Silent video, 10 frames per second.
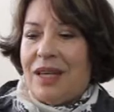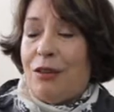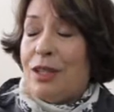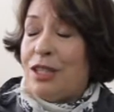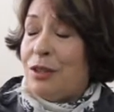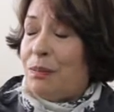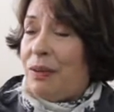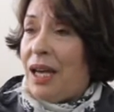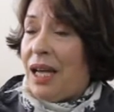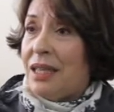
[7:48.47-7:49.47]
I was
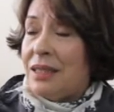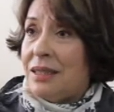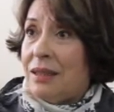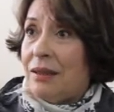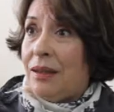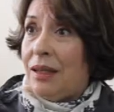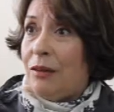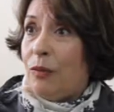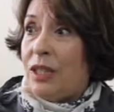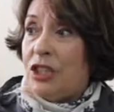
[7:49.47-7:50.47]
surprised.
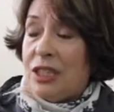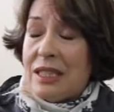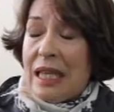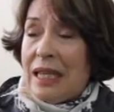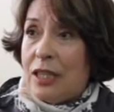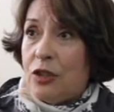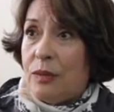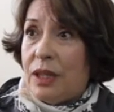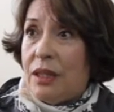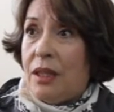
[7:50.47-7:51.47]
When she said that to
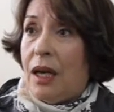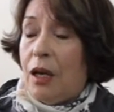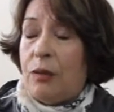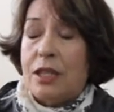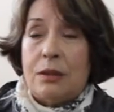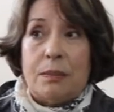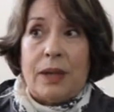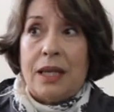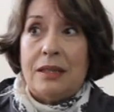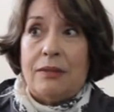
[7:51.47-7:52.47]
me, I was
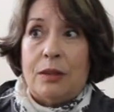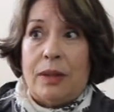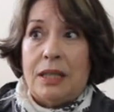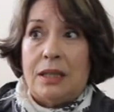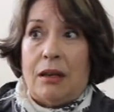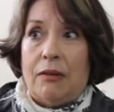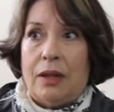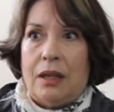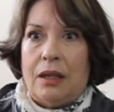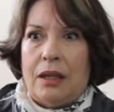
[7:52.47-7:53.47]
surprised about myself.
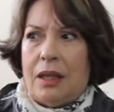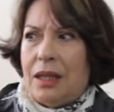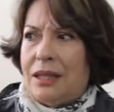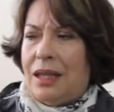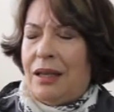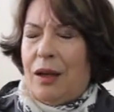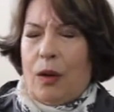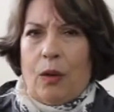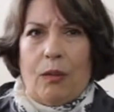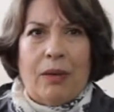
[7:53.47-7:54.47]
And I said,
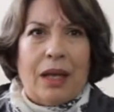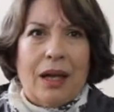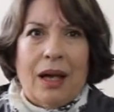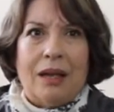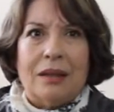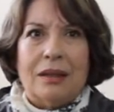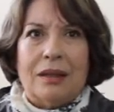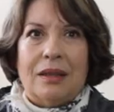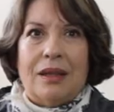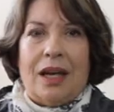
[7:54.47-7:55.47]
oh my God,
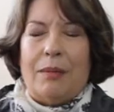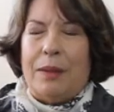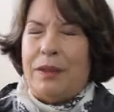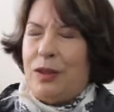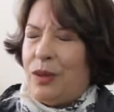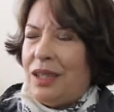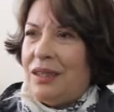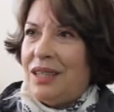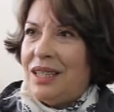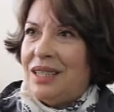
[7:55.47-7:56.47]
am I
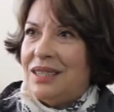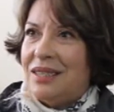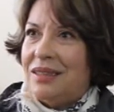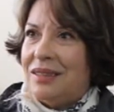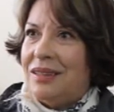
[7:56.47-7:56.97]
doing this,